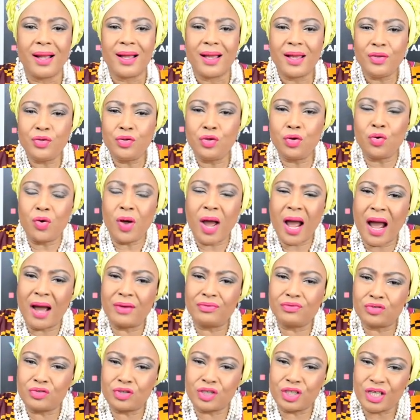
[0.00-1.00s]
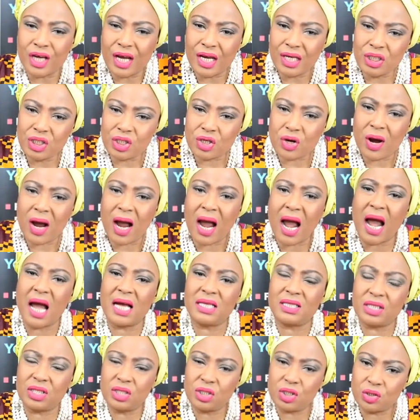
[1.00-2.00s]
you have to change your
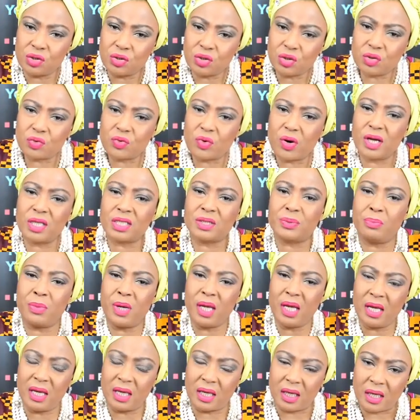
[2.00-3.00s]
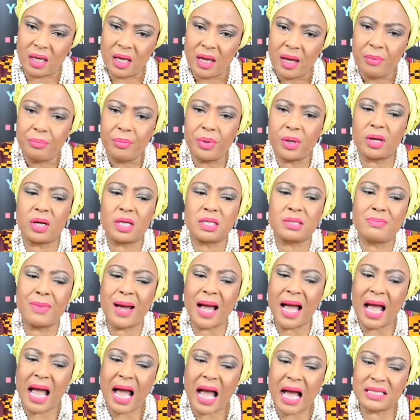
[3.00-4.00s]
attitude towards me because
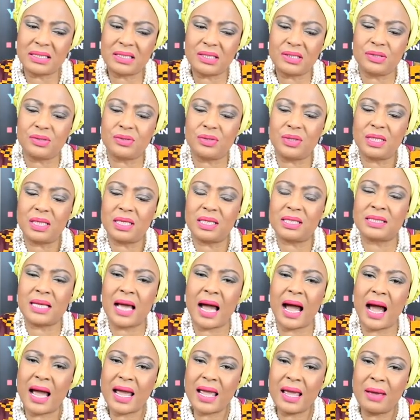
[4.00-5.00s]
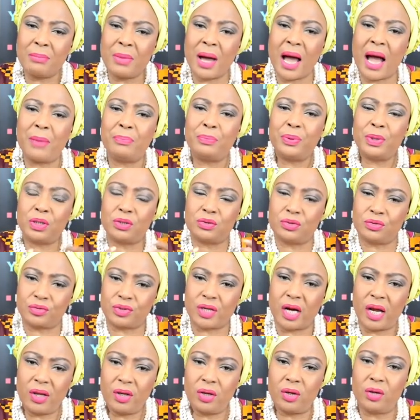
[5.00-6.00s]
my attitude is I am happy to
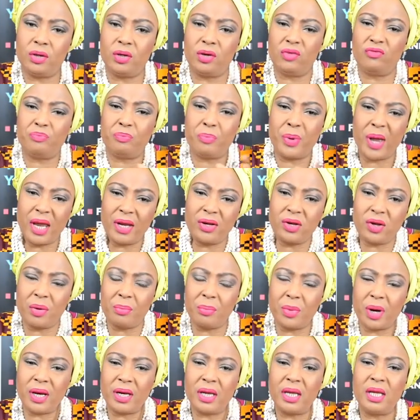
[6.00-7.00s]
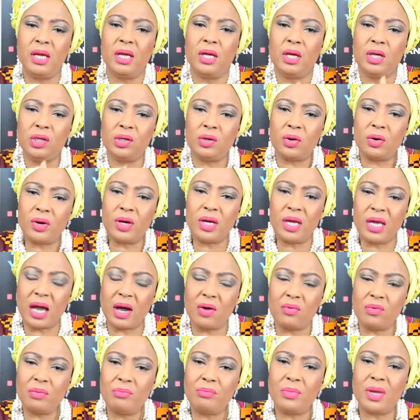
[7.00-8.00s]
train you. You paid your money, you're
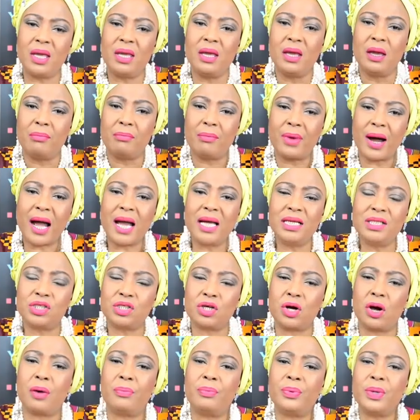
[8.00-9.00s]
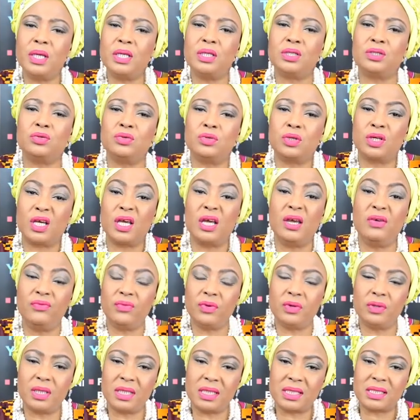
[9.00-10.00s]
here with me. My job is to give
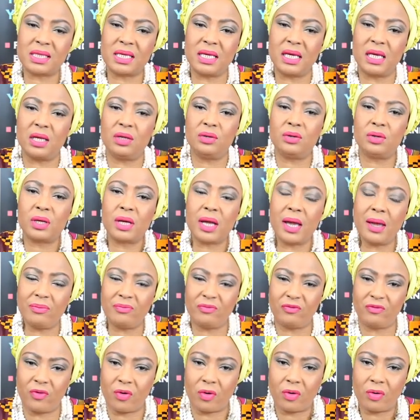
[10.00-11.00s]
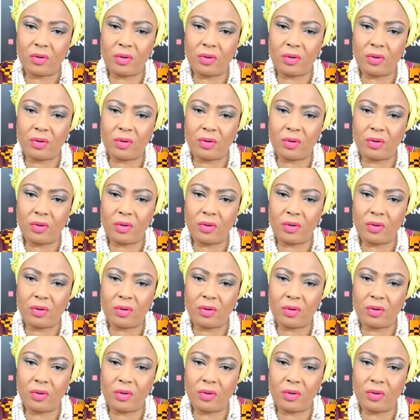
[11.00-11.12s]
you the skill you came for.